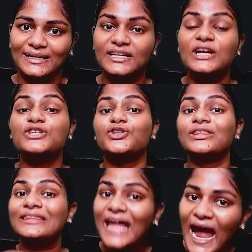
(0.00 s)
So
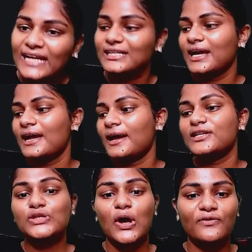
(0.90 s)
that
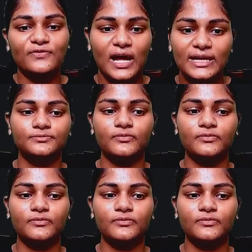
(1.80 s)
soft iron,